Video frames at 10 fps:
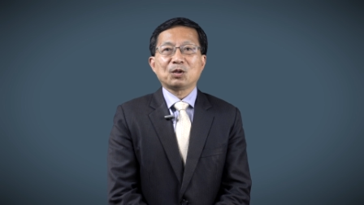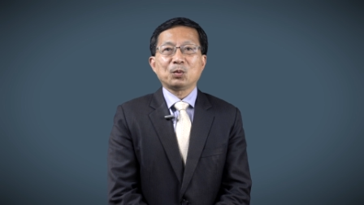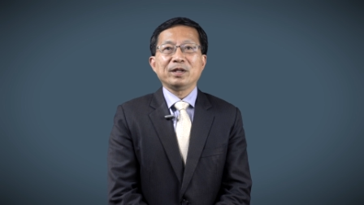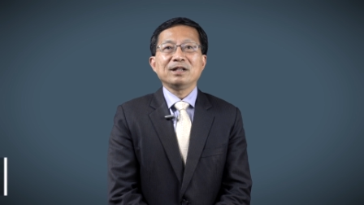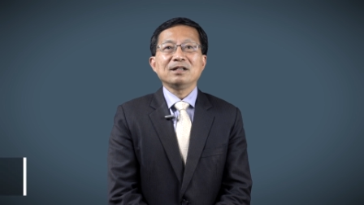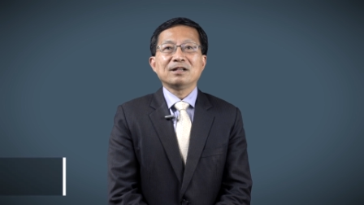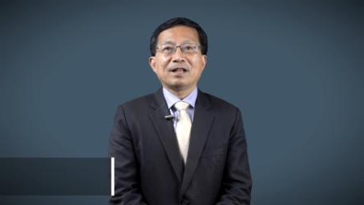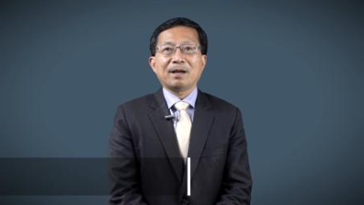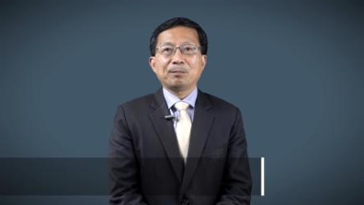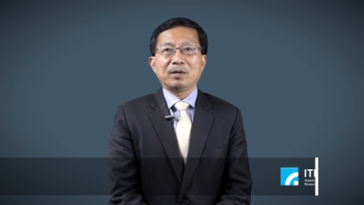agree
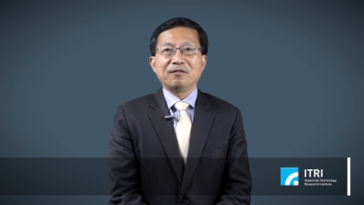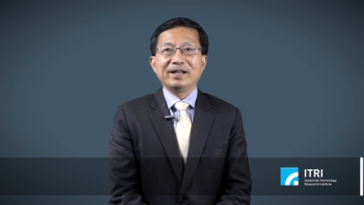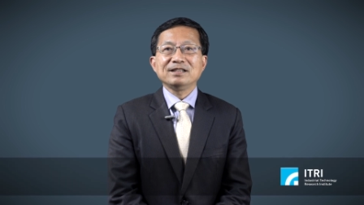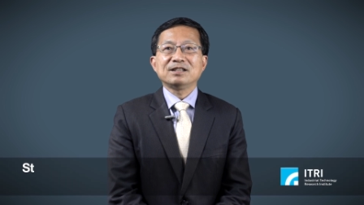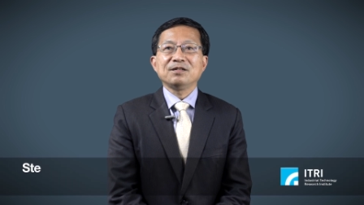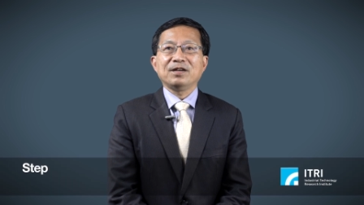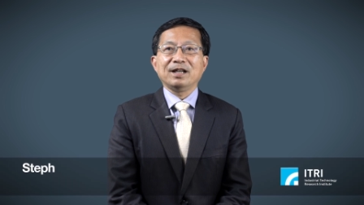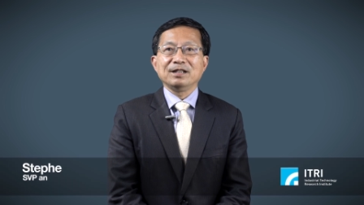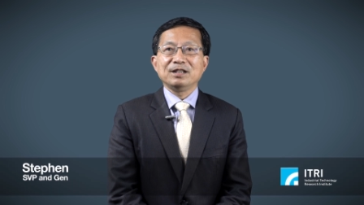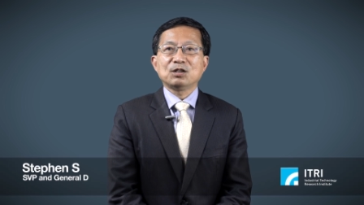that pervasive
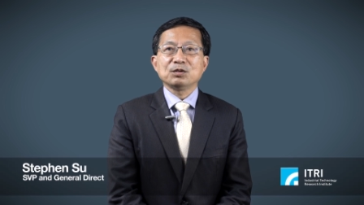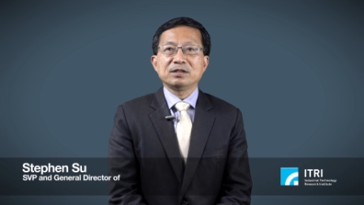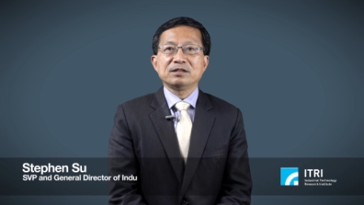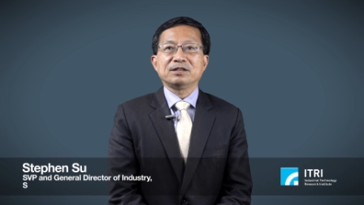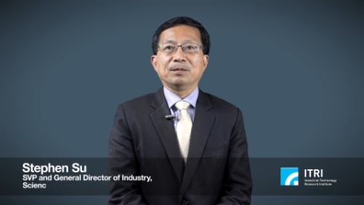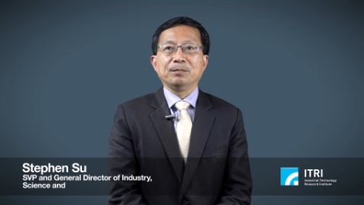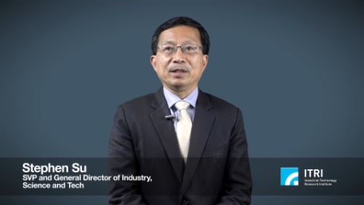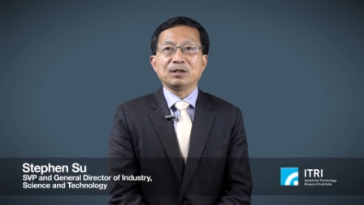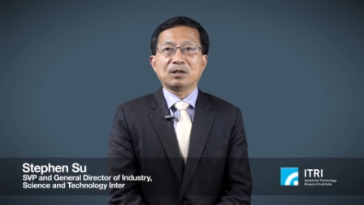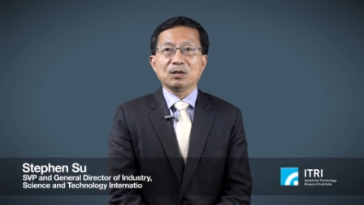and ecosystem
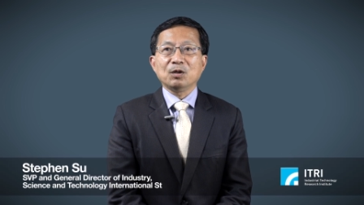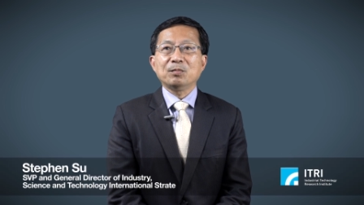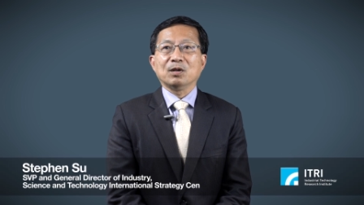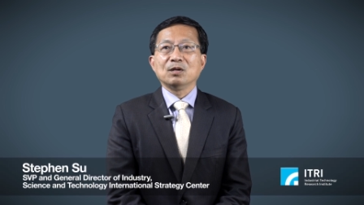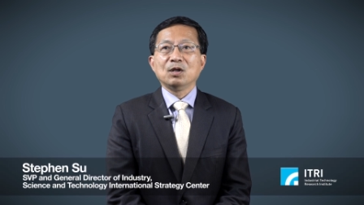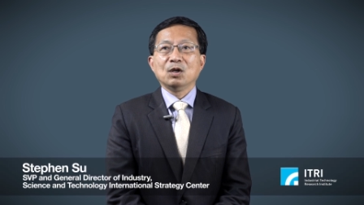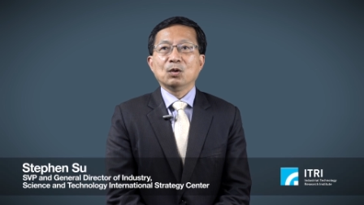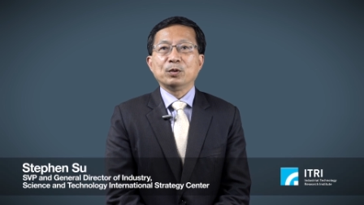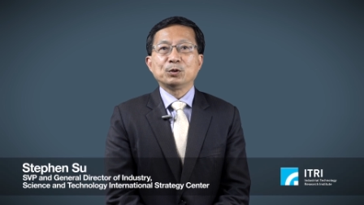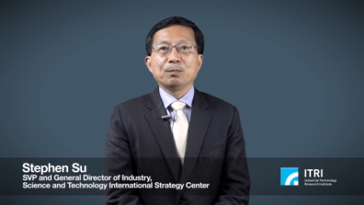mean global,
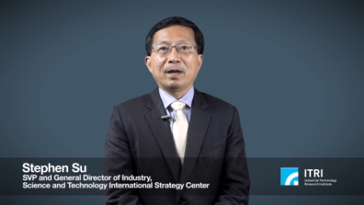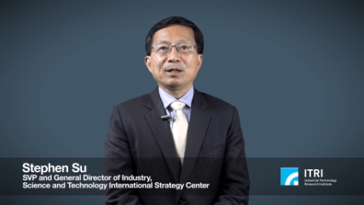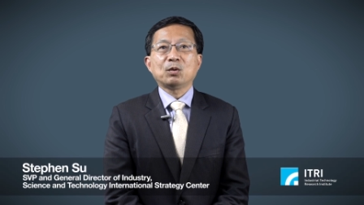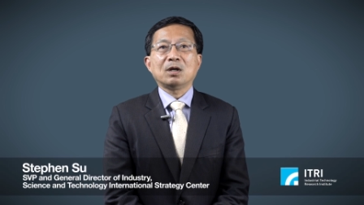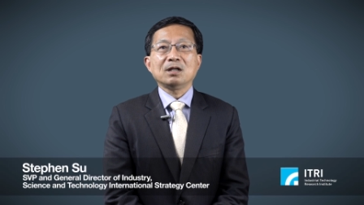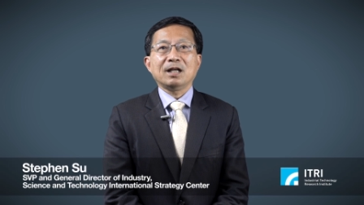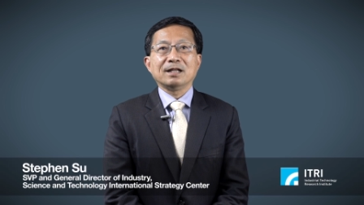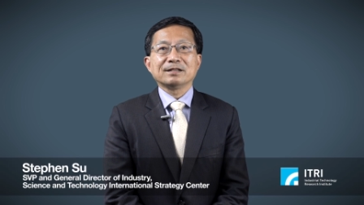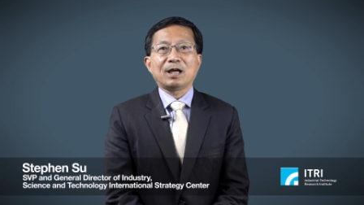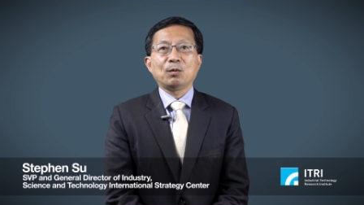which Micron
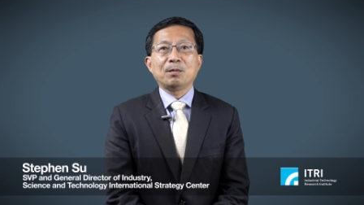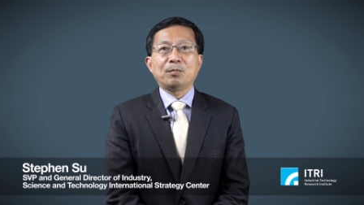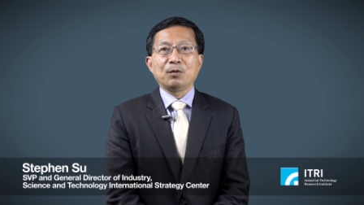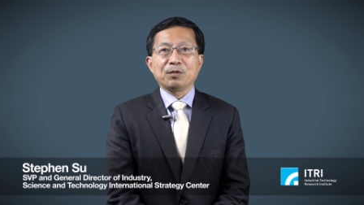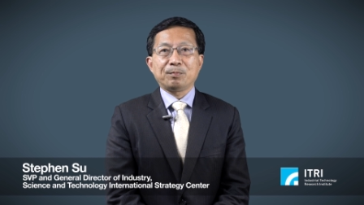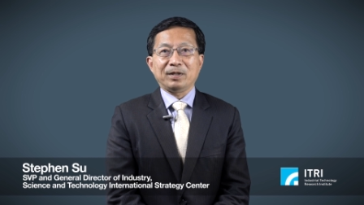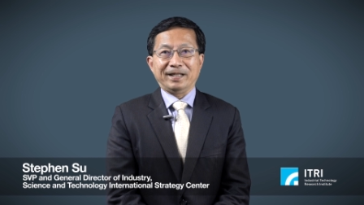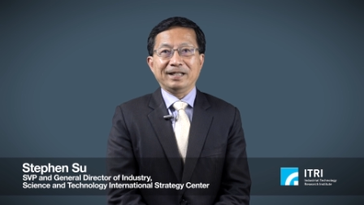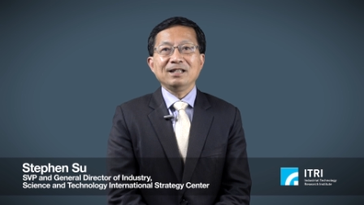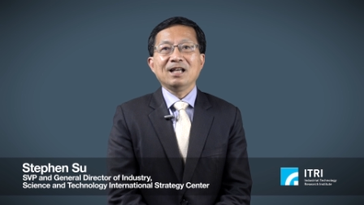and Taiwan both
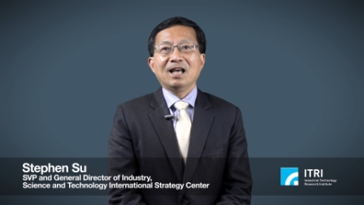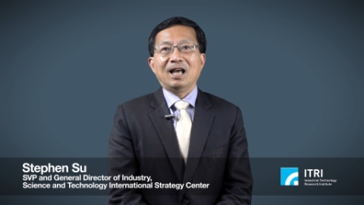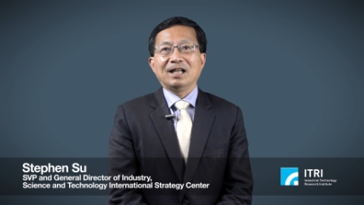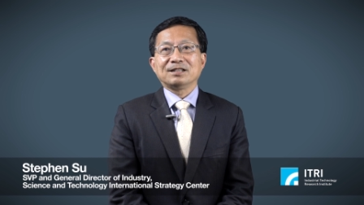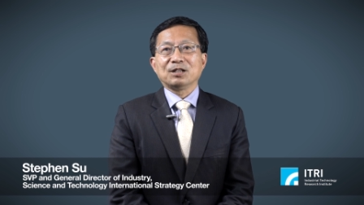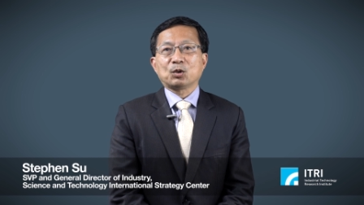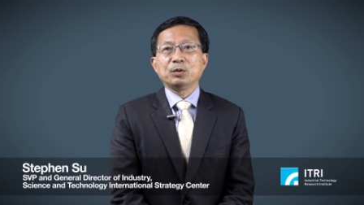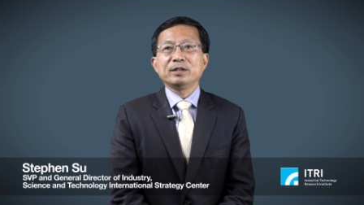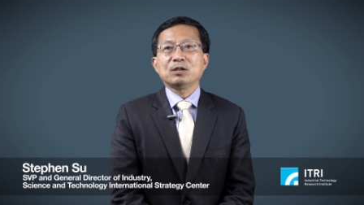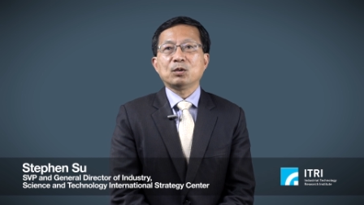play as the
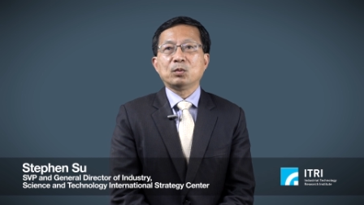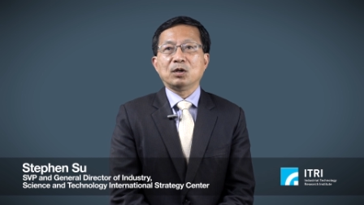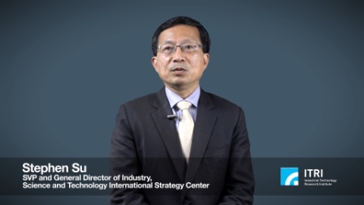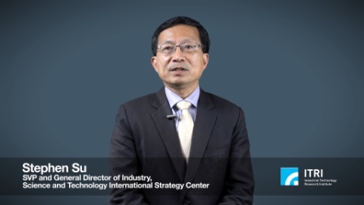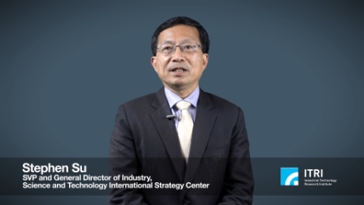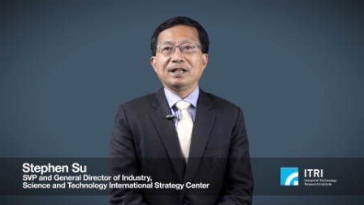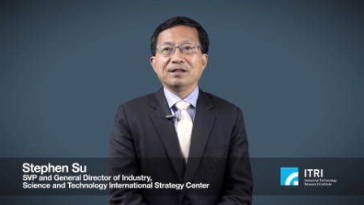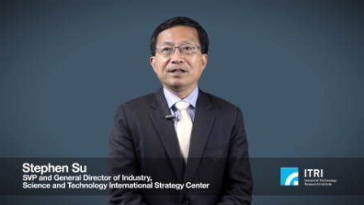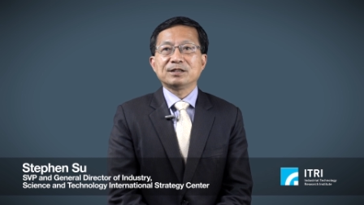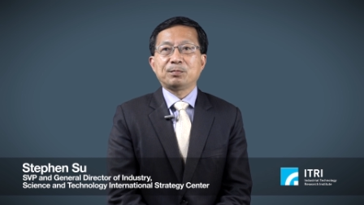critical roles
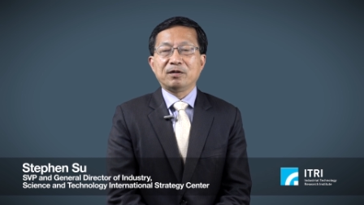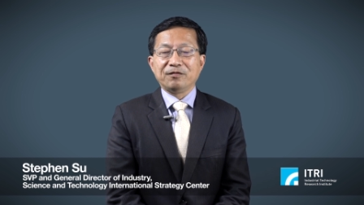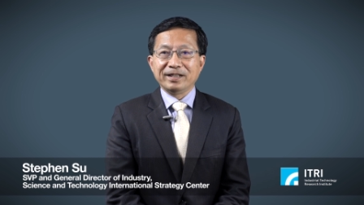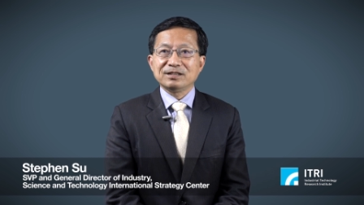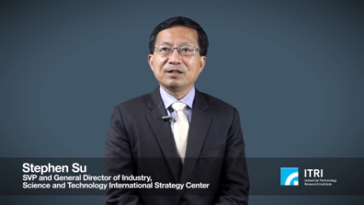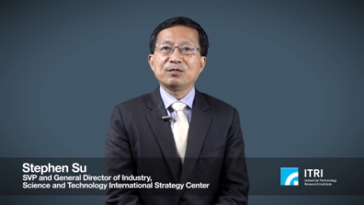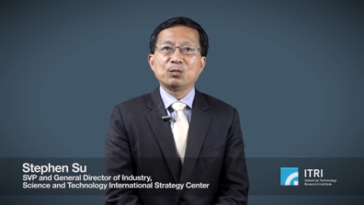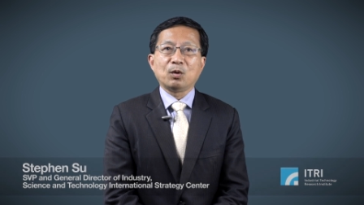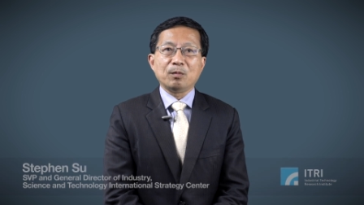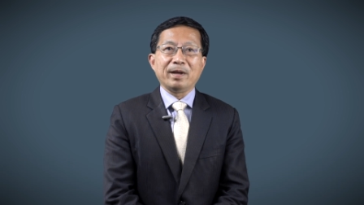in this pervasive
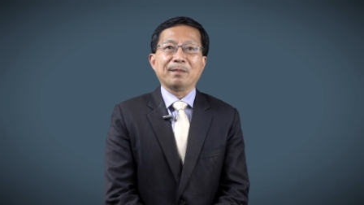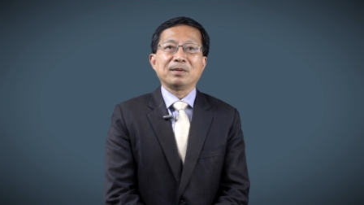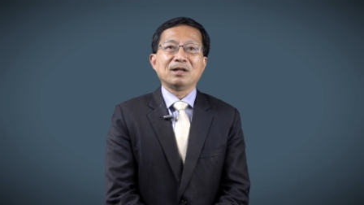roadmap.